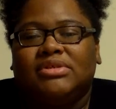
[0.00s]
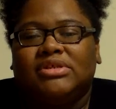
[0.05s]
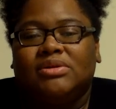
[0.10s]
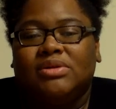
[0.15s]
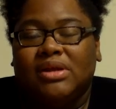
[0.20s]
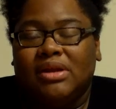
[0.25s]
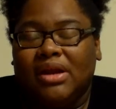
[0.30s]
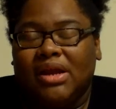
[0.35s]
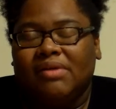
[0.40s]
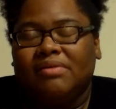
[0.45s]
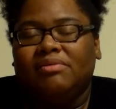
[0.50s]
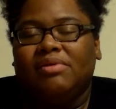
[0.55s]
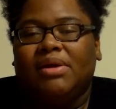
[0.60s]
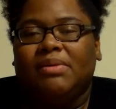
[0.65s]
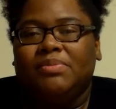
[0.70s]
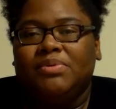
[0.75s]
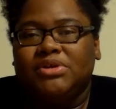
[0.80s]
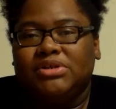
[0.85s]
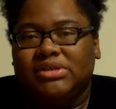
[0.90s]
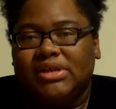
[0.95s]
So then after
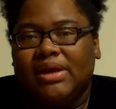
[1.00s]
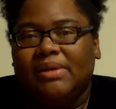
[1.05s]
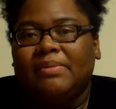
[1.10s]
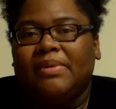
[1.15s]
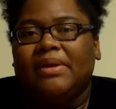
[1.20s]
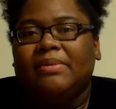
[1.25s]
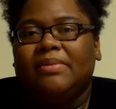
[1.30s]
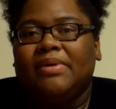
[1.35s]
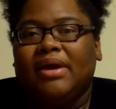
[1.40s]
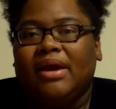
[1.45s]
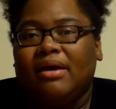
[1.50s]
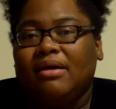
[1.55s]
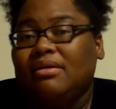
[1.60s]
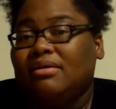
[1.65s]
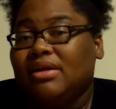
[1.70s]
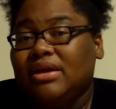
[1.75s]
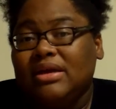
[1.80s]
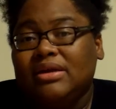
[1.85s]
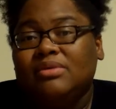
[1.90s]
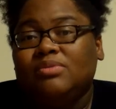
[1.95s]
I pushed that baby
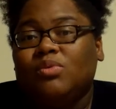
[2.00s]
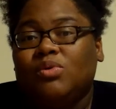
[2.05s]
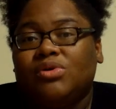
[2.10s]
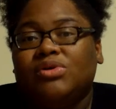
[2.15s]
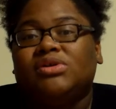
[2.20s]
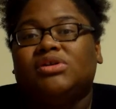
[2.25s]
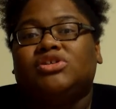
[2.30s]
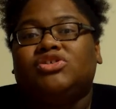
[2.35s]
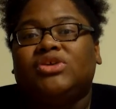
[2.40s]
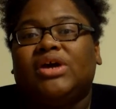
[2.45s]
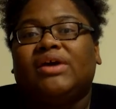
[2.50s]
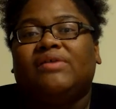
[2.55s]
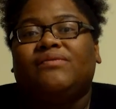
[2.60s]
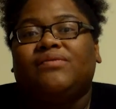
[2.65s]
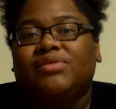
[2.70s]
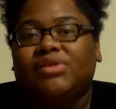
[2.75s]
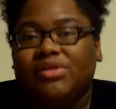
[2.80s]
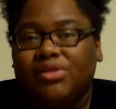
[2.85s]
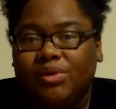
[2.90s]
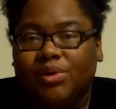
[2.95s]
out, he wanted to try
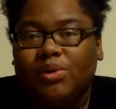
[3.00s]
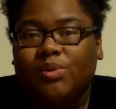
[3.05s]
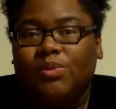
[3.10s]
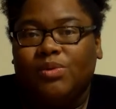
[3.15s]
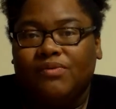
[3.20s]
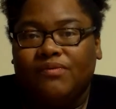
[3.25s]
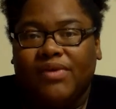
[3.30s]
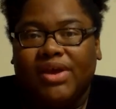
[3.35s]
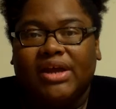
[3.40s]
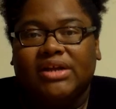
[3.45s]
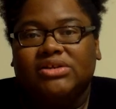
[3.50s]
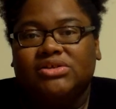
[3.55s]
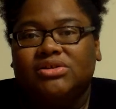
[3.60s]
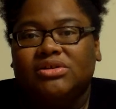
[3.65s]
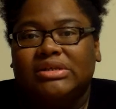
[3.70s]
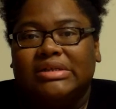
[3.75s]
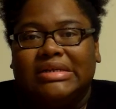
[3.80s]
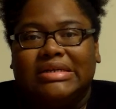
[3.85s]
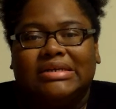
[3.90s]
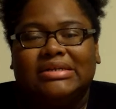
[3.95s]
for the third one
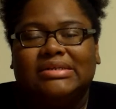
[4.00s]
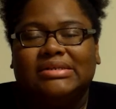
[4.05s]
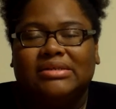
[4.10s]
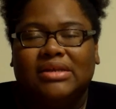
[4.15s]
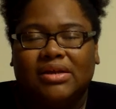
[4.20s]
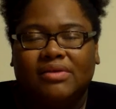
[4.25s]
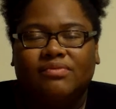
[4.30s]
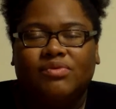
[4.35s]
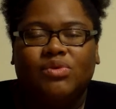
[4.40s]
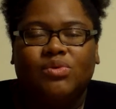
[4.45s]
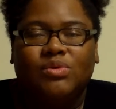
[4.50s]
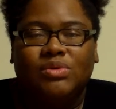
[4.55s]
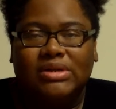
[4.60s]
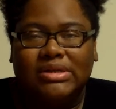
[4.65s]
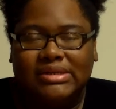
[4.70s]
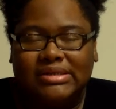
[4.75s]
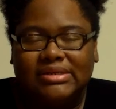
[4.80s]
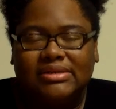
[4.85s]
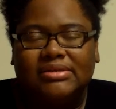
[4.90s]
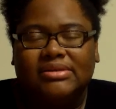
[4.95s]
vaginally instead of
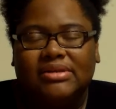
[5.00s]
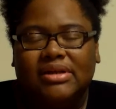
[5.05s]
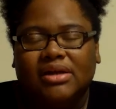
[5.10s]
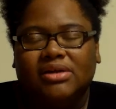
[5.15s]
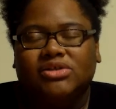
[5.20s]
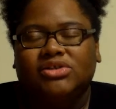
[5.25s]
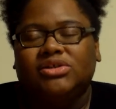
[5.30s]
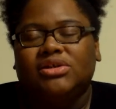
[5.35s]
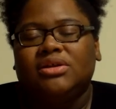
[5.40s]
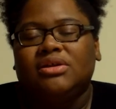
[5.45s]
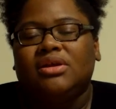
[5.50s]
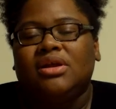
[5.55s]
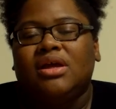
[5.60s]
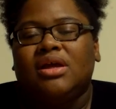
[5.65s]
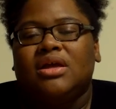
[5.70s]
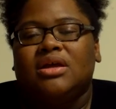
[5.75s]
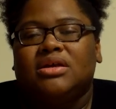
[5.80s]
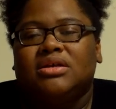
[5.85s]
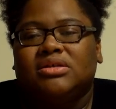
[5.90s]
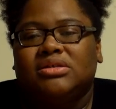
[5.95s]
doing the C-section.
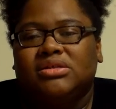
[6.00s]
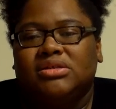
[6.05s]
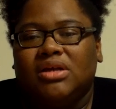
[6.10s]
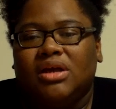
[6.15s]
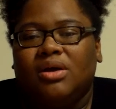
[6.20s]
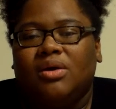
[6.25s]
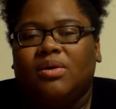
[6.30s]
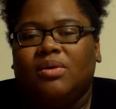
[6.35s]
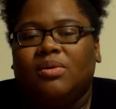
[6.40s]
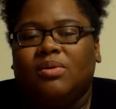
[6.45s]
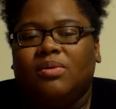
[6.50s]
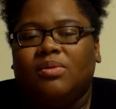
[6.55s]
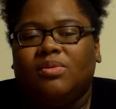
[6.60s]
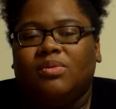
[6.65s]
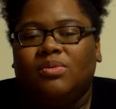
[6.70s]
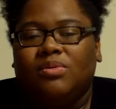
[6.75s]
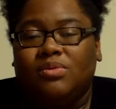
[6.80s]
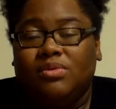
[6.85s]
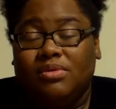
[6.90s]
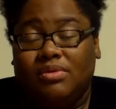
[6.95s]

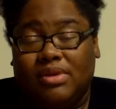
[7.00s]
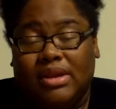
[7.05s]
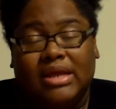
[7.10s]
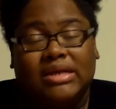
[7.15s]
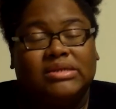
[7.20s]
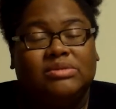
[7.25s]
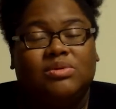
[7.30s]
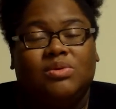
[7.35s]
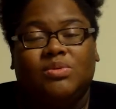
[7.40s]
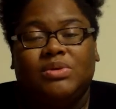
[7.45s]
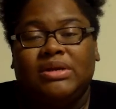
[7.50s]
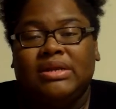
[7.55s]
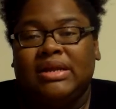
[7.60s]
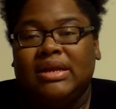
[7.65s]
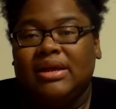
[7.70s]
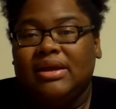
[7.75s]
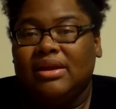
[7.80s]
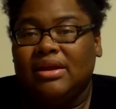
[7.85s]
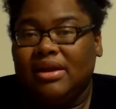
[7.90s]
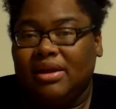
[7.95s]
So that's what we
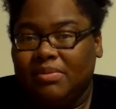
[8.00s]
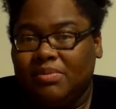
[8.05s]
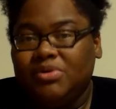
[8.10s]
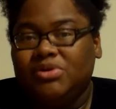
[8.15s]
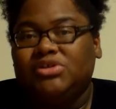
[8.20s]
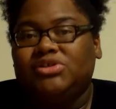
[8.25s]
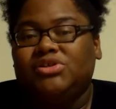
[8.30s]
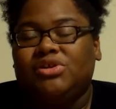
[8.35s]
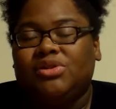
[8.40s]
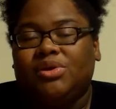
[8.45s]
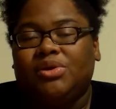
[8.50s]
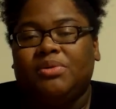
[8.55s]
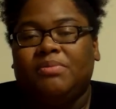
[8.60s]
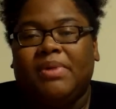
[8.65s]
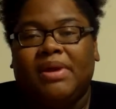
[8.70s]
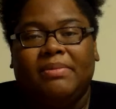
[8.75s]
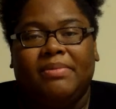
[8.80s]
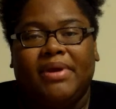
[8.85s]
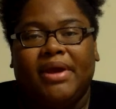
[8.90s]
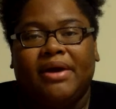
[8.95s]
did, and I pushed the
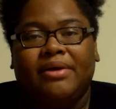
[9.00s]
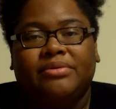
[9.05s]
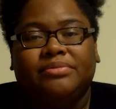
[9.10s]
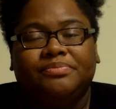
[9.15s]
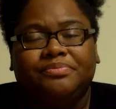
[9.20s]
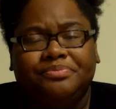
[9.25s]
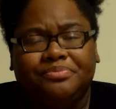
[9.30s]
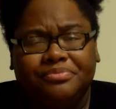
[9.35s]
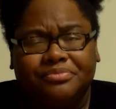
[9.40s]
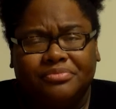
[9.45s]
third baby out.